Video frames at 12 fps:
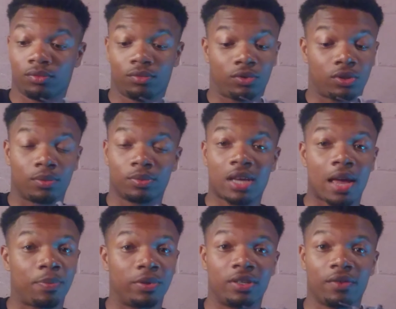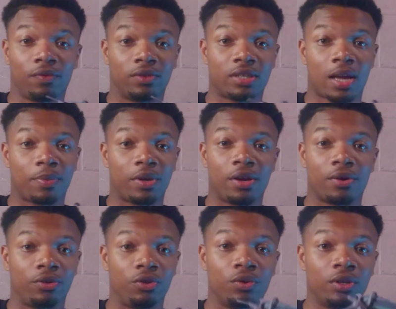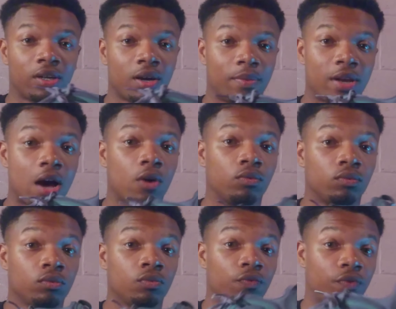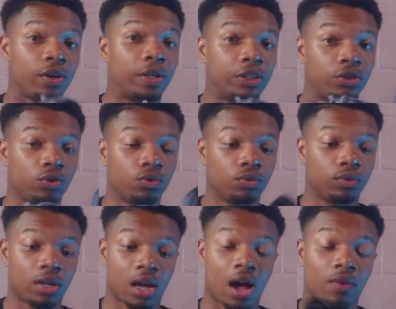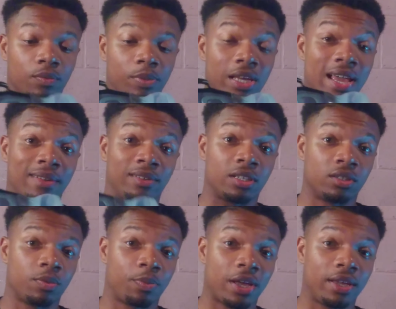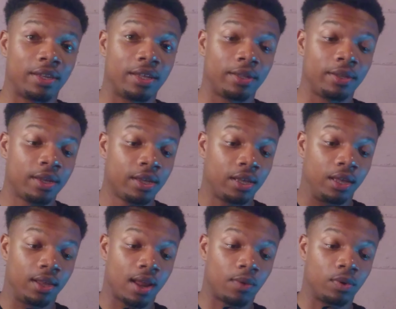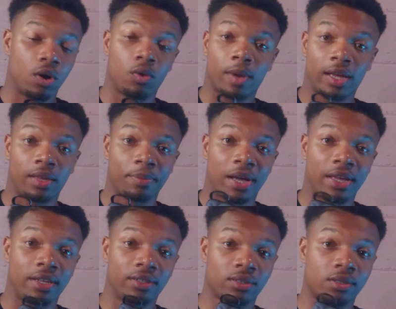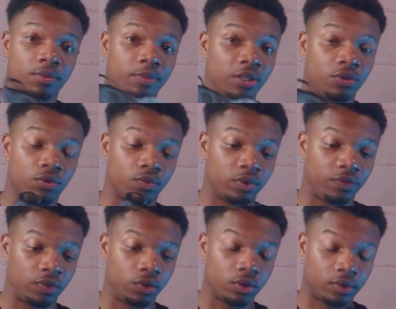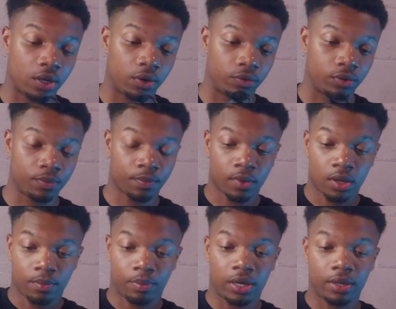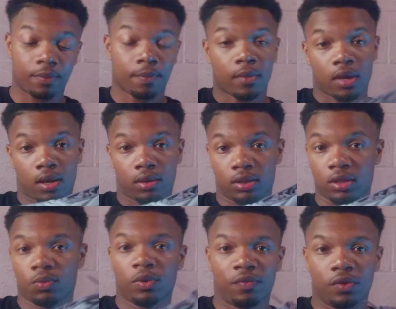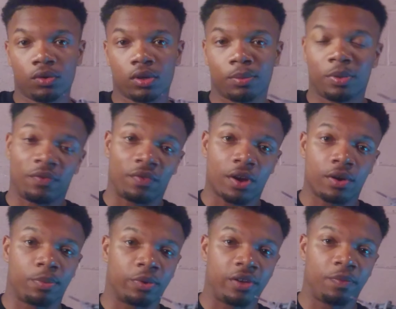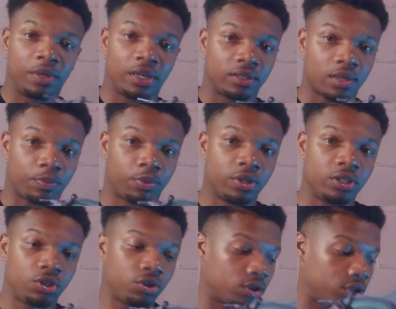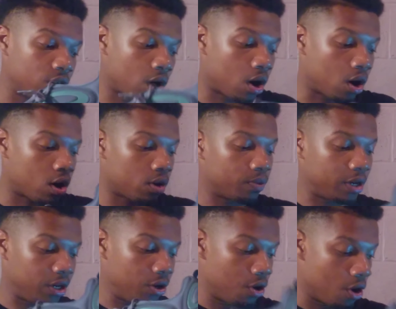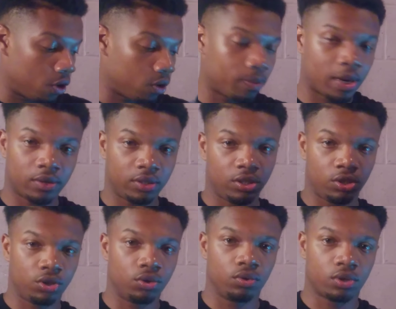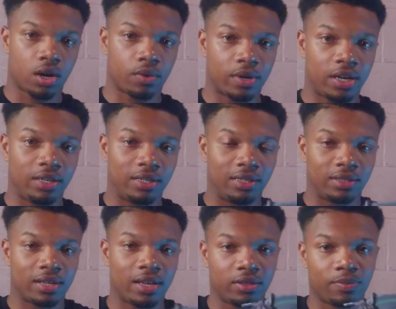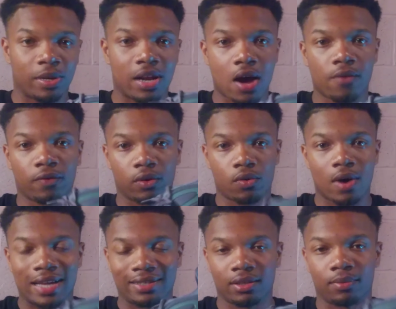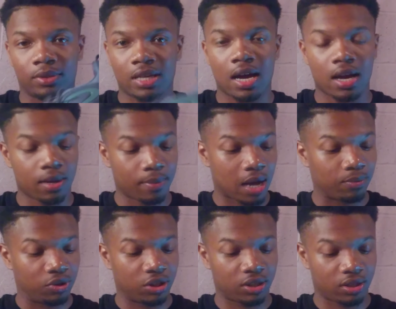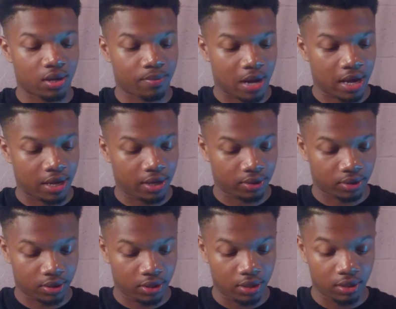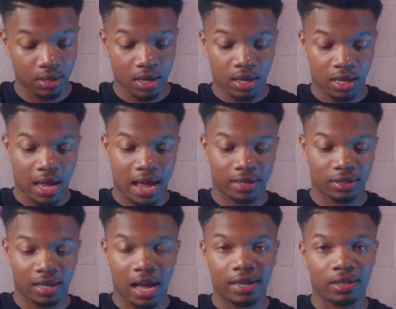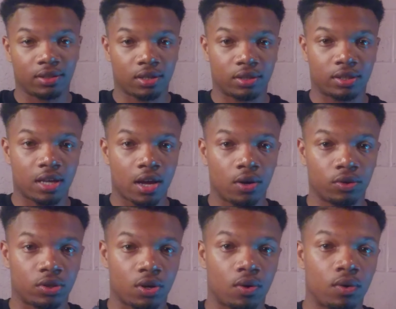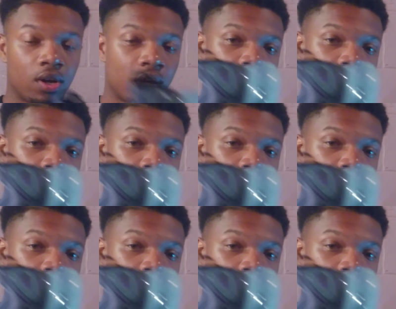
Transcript: some different type of air unit coming out very soon. I would be anticipating it, and I will hope I get my hands on them and do a review of those. But this review is going to be very brief because I'm pretty sure y'all already know about these shoes already. These things been out for quite some time. I'm just getting my hands on these, and I actually got these on sale, so